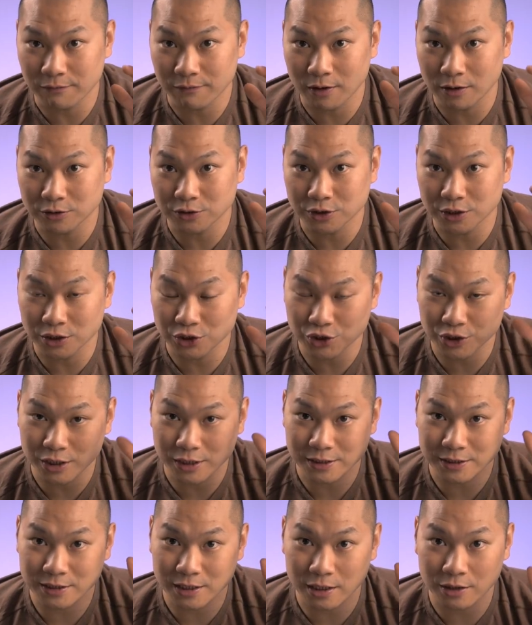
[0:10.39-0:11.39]
Founders Edition
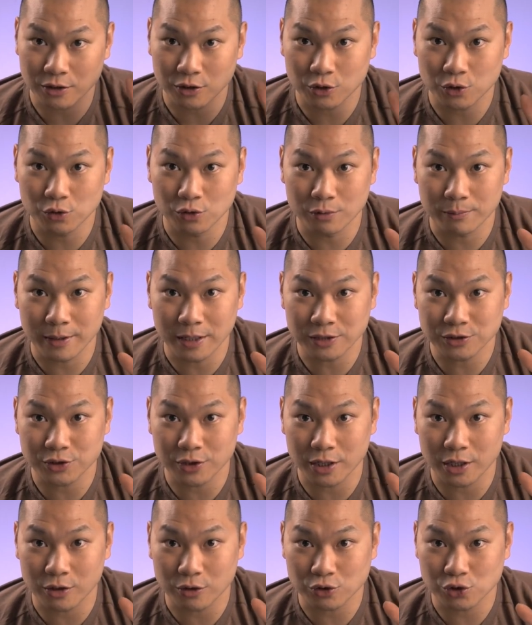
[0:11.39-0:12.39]
inside the Cooler
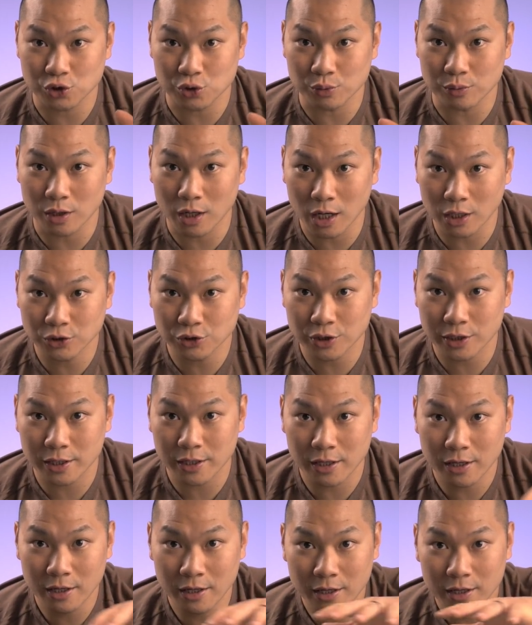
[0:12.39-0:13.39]
Master NR200,